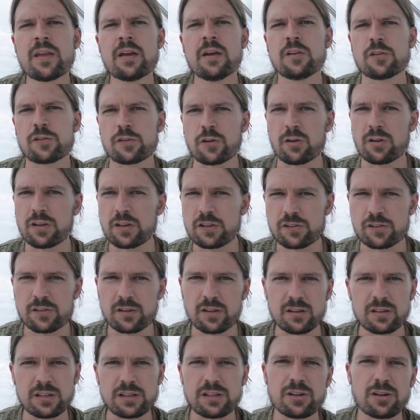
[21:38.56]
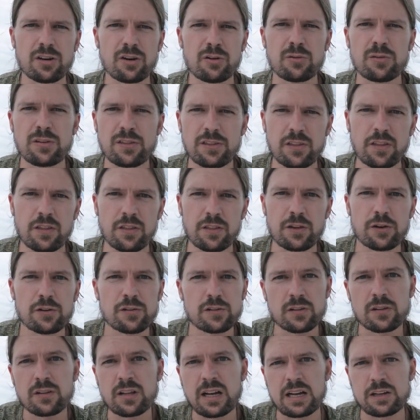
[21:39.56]
So it's uh, you know
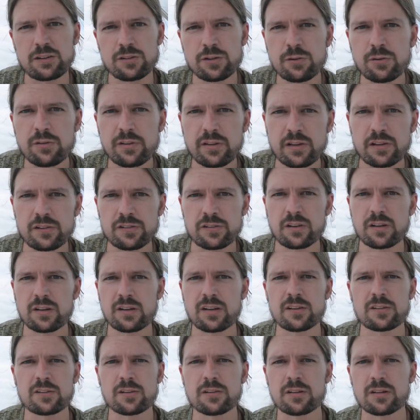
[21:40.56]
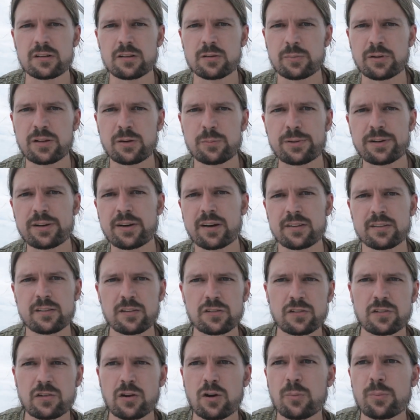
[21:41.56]
there's a lot to this and it's a little bit beyond the
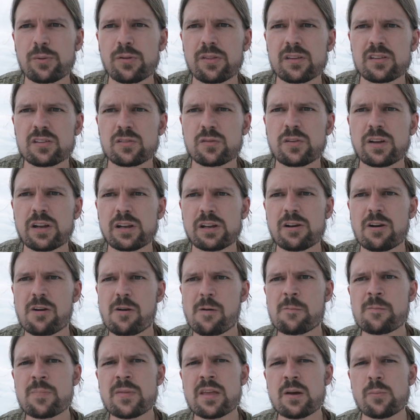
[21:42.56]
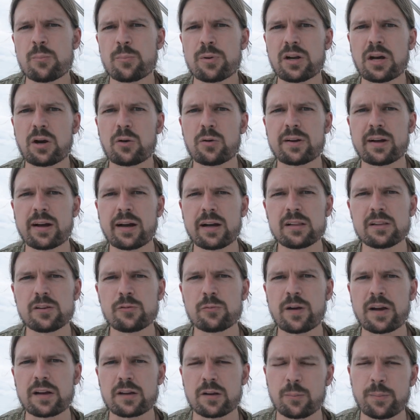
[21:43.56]
scope of this video, but I would highly
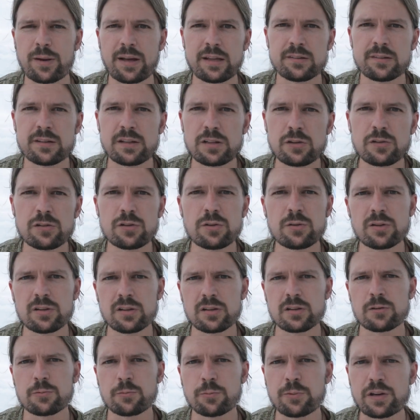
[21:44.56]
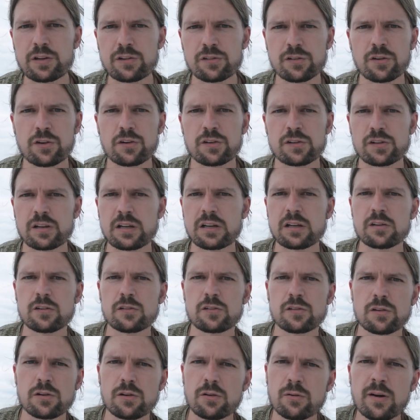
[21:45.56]
really recommend that you do a little research
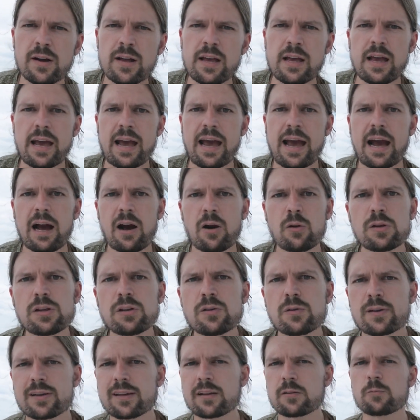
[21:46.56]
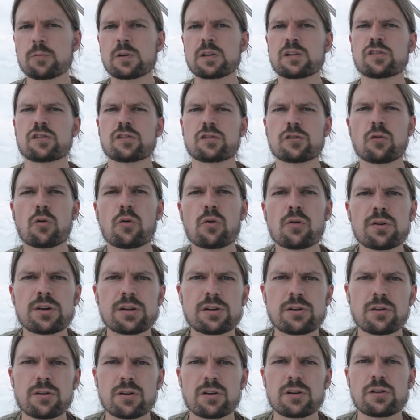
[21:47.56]
into how you can restore
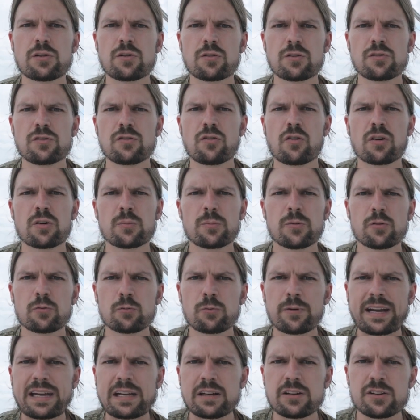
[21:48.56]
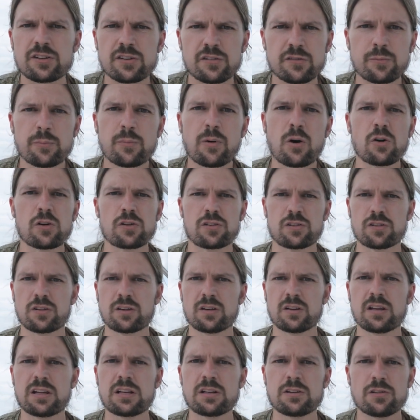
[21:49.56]
your, your normal range of
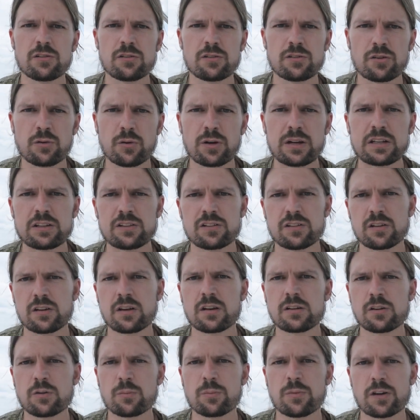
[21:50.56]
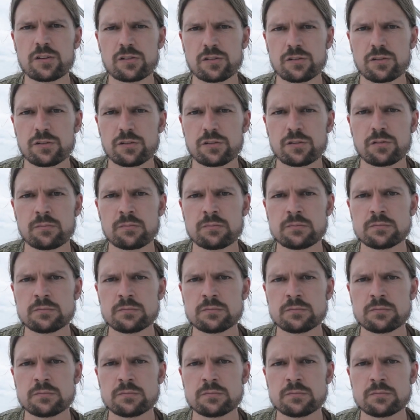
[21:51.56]
motion in your joints and in your muscles.